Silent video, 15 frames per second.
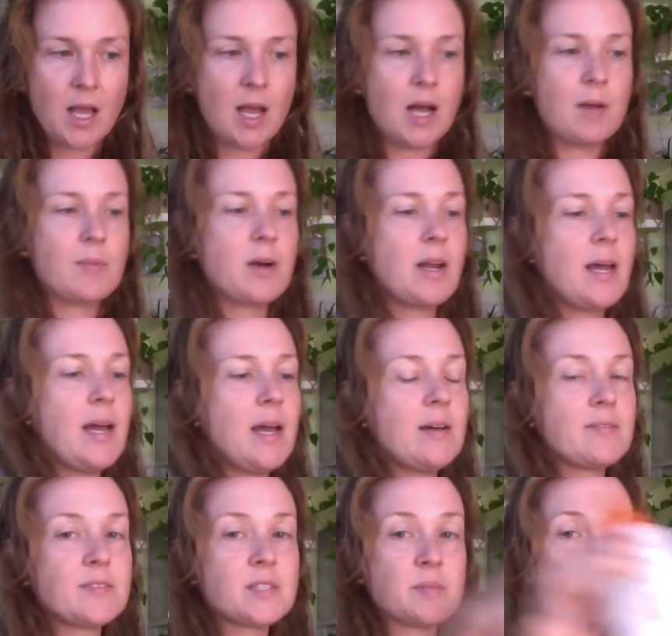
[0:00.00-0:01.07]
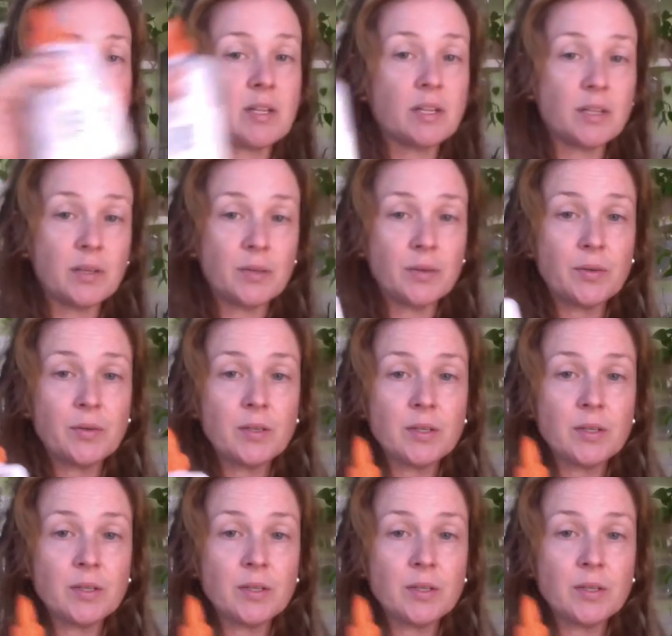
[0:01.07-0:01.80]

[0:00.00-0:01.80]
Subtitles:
I'm going to have some glue